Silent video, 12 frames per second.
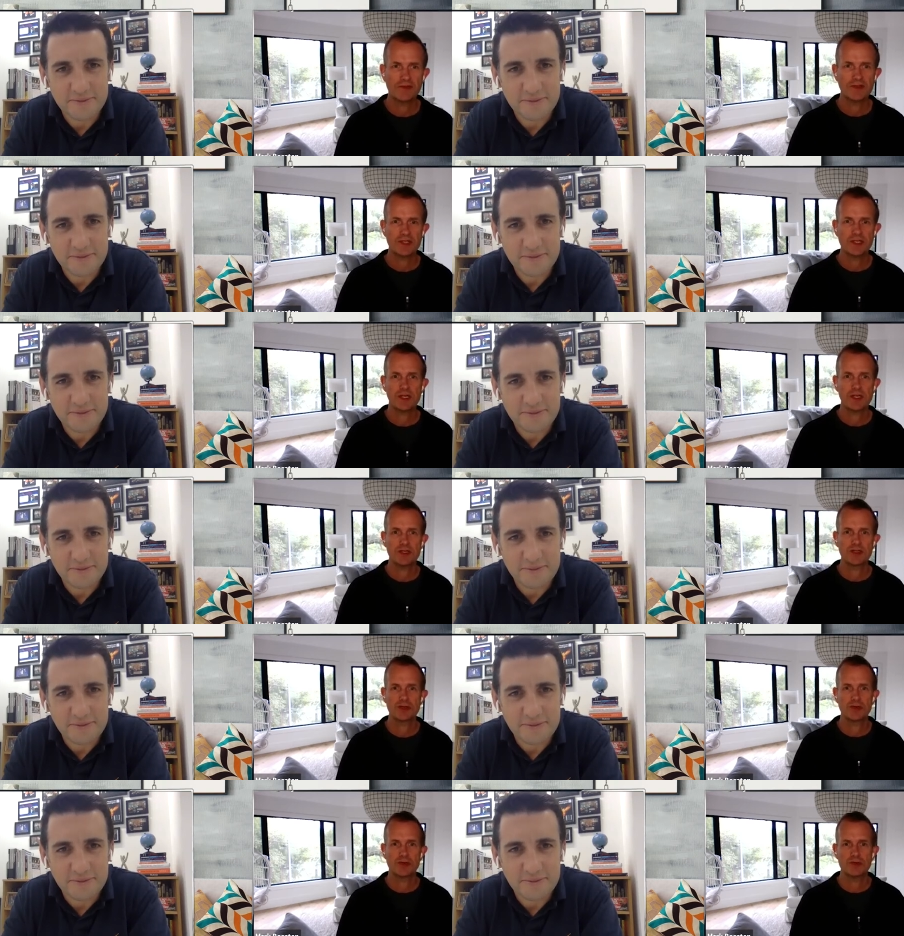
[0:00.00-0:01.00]

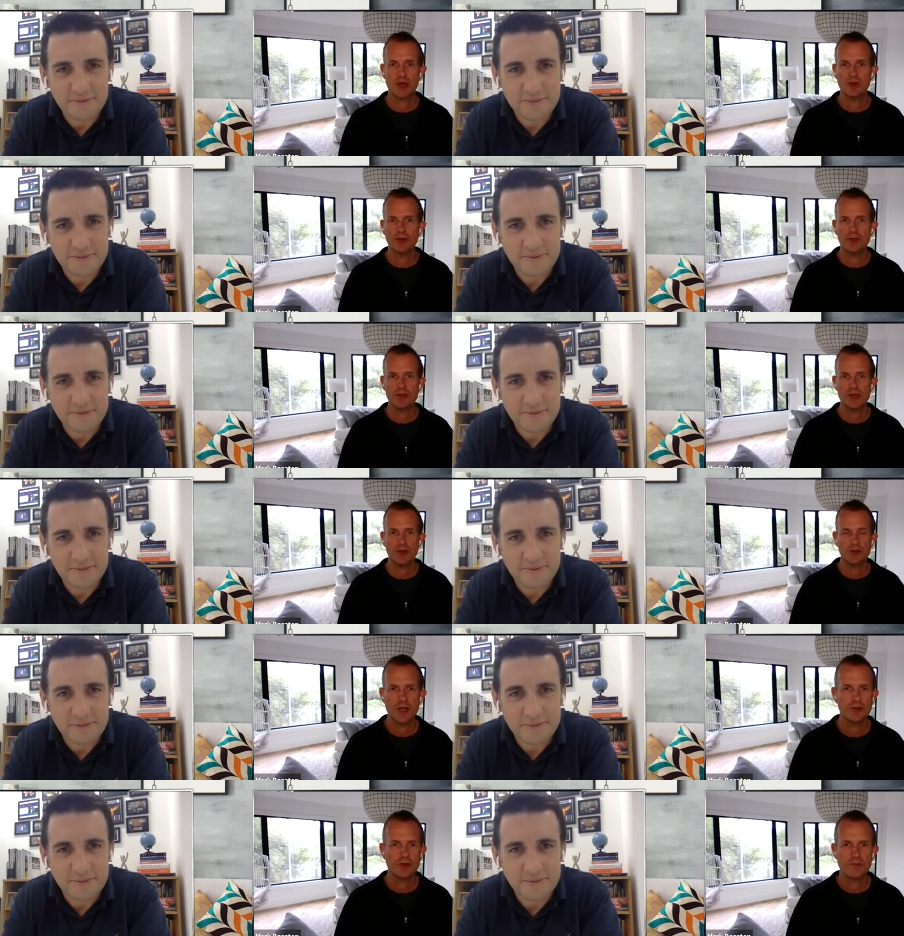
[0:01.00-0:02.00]
Speaker 1: connectivity to node,
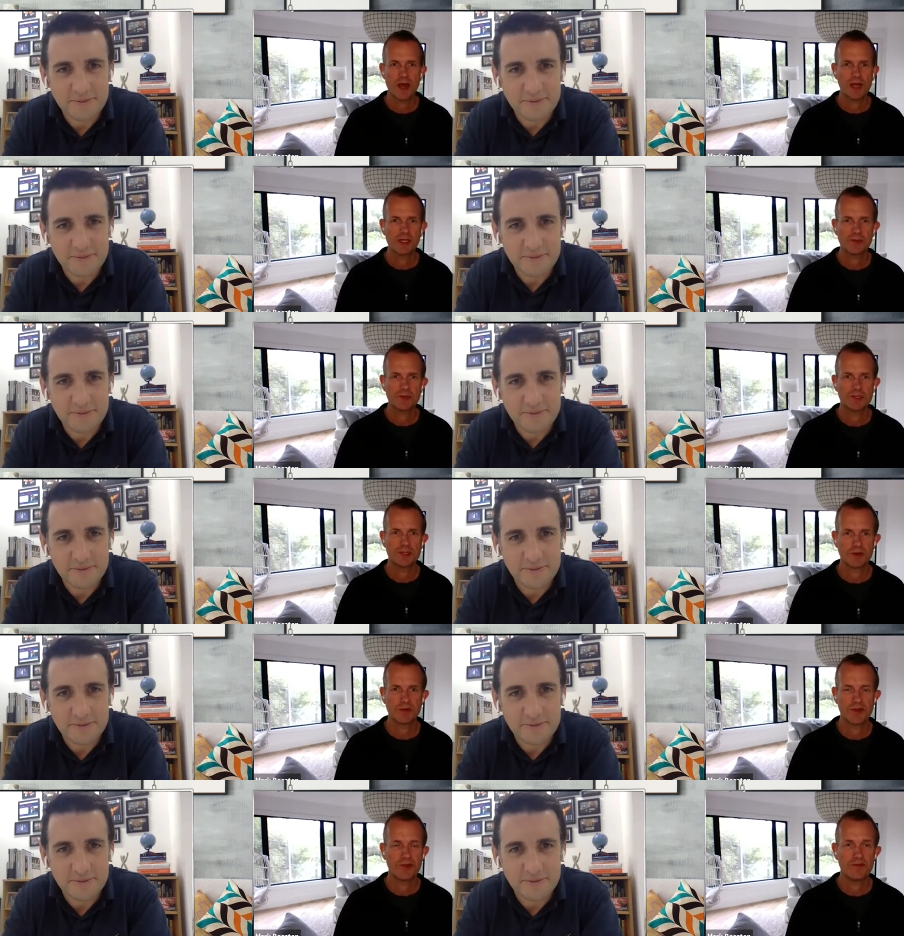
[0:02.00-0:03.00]
node
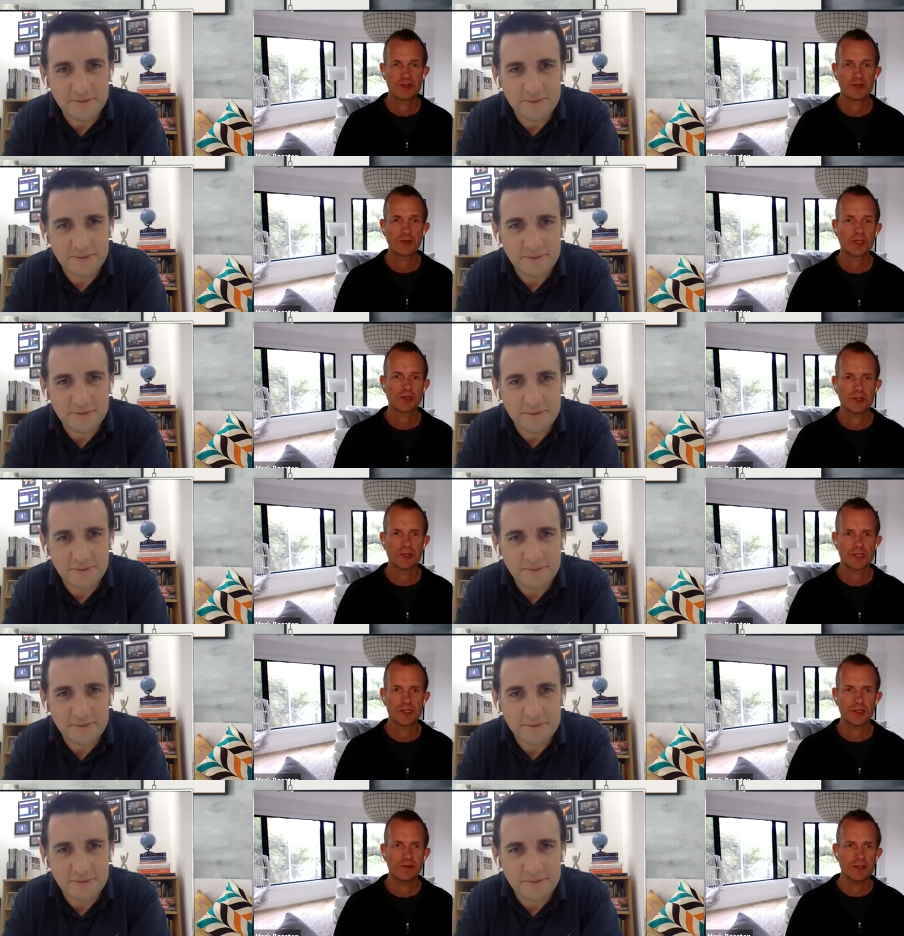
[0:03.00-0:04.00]
management, sort of
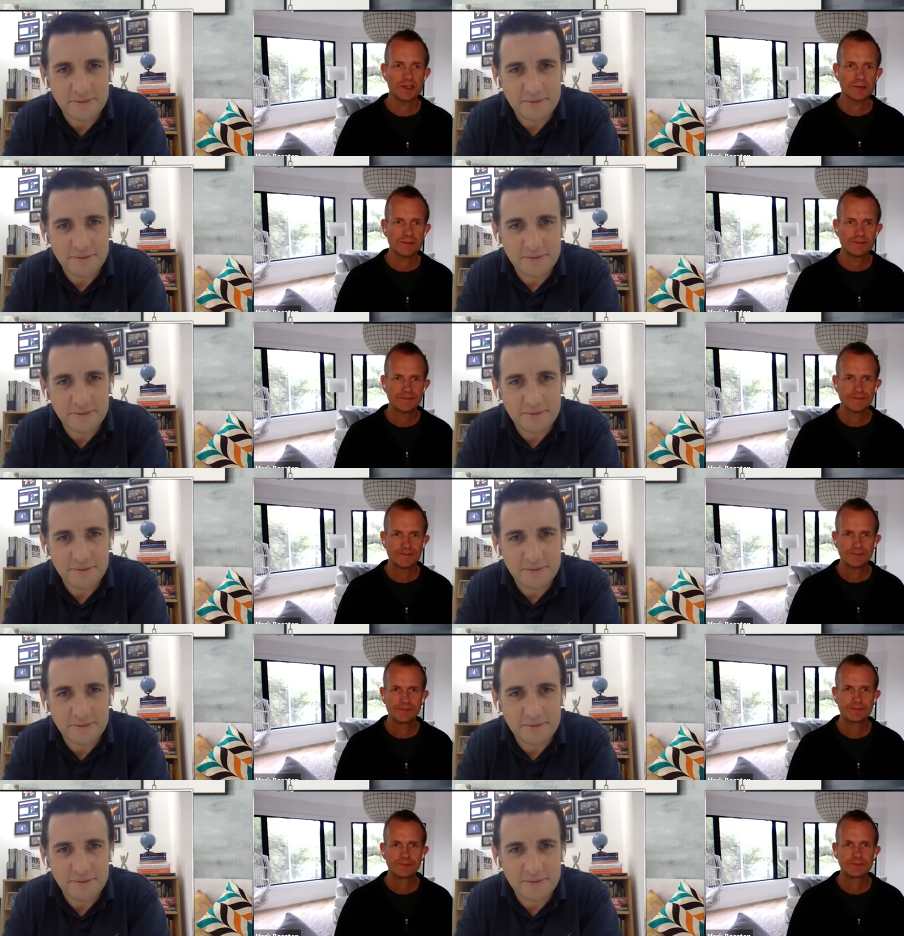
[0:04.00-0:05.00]
infrastructure as a service
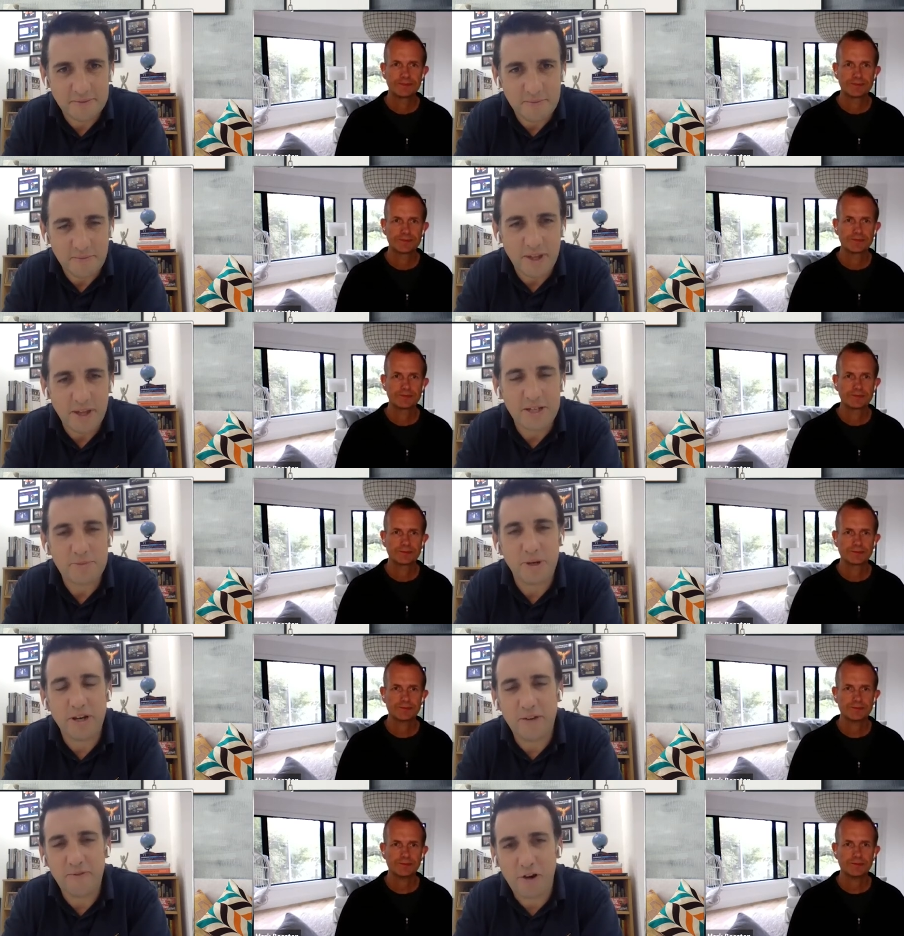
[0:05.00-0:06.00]
Speaker 2: it's
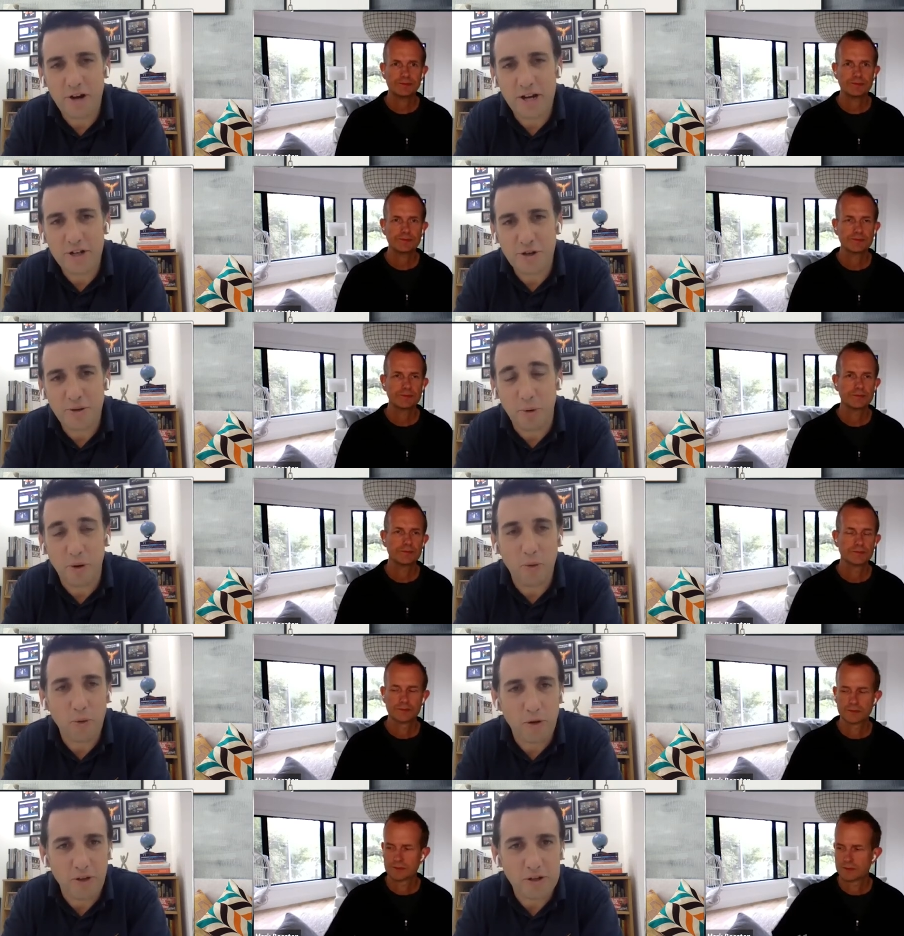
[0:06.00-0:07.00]
been a very interesting well
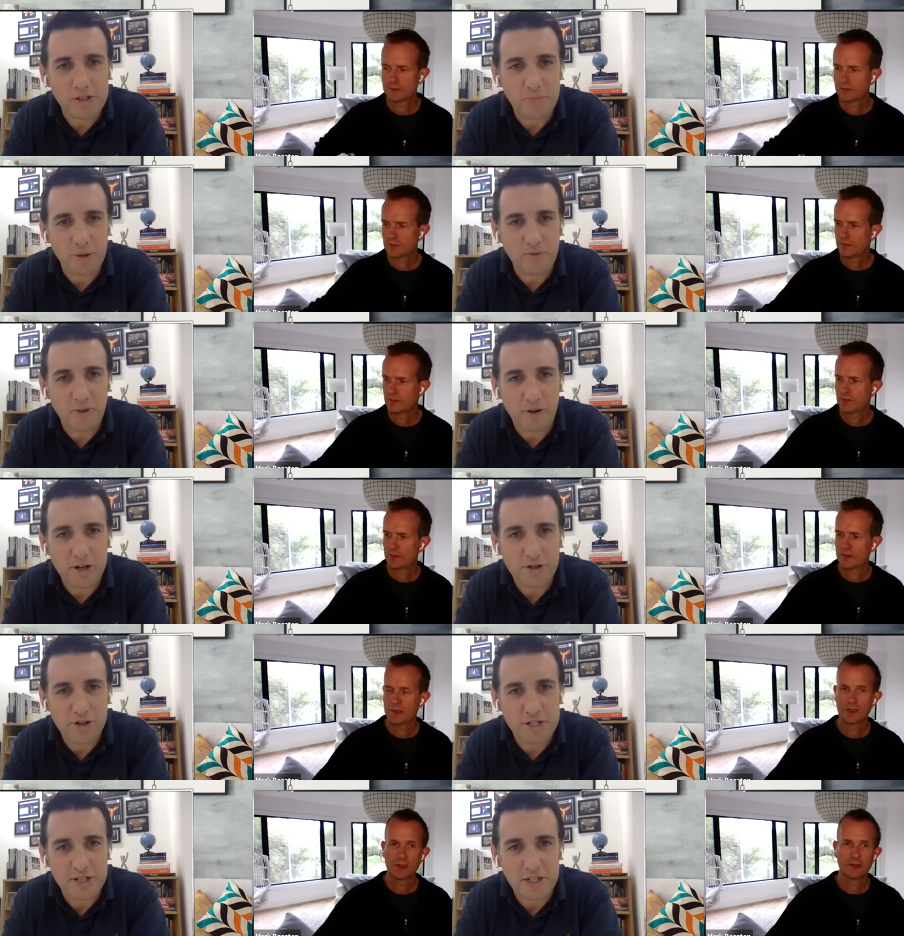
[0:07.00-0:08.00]
all of those have been very
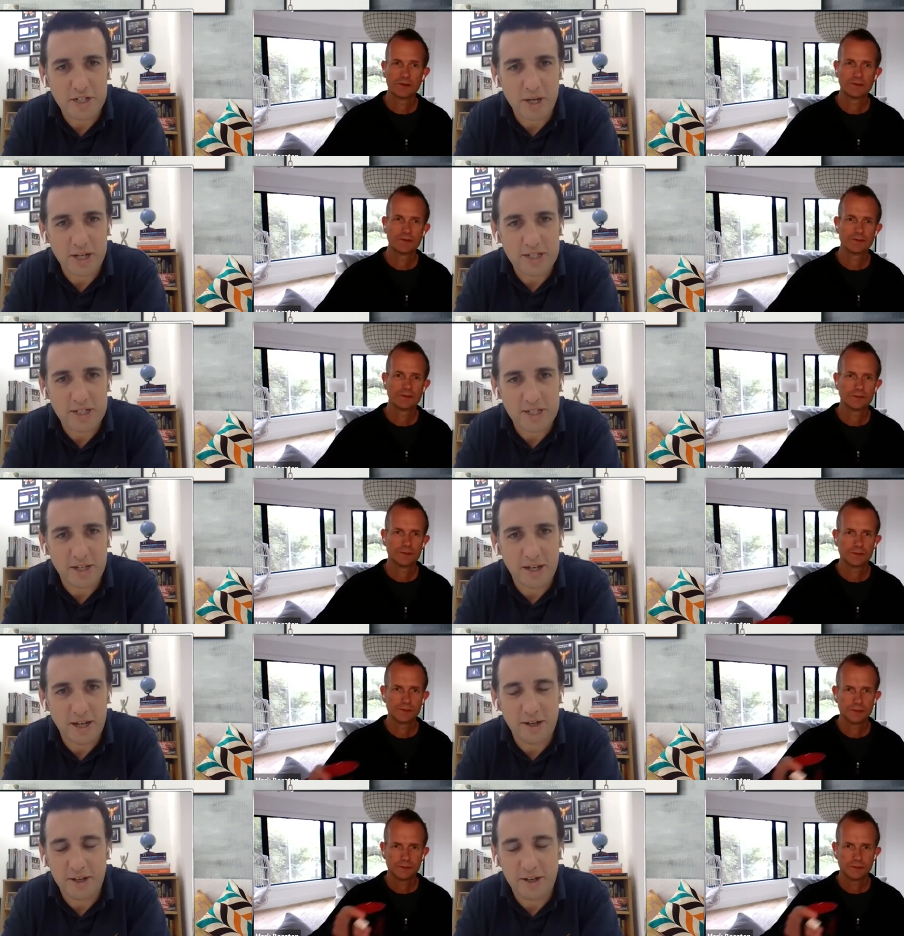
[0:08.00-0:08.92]
interesting spaces and